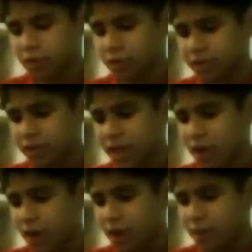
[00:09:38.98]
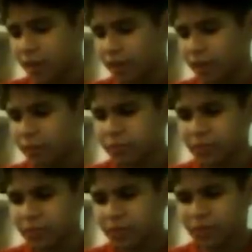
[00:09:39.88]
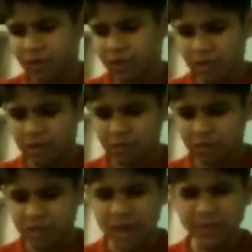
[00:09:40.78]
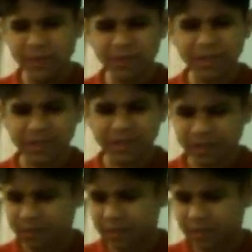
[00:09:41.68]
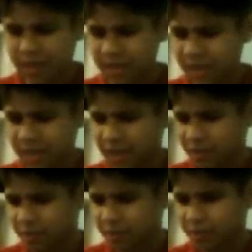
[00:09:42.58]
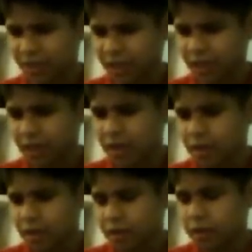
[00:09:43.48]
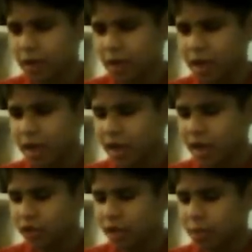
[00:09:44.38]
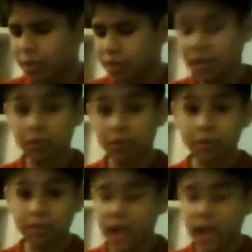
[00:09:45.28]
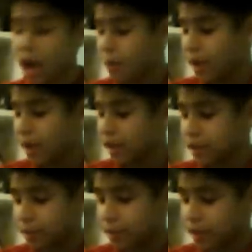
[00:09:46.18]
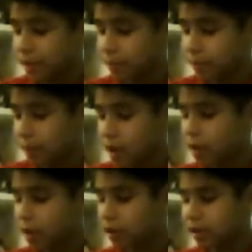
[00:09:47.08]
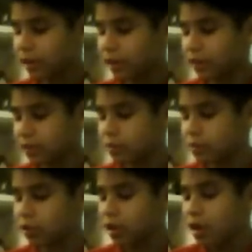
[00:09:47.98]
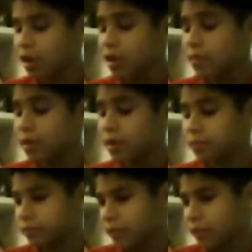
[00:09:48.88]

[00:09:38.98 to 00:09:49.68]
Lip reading: grossed out. I'm like, oh, what happened to his insides or something? So I actually got pretty creeped out by this, but it probably looks like it's smooth. But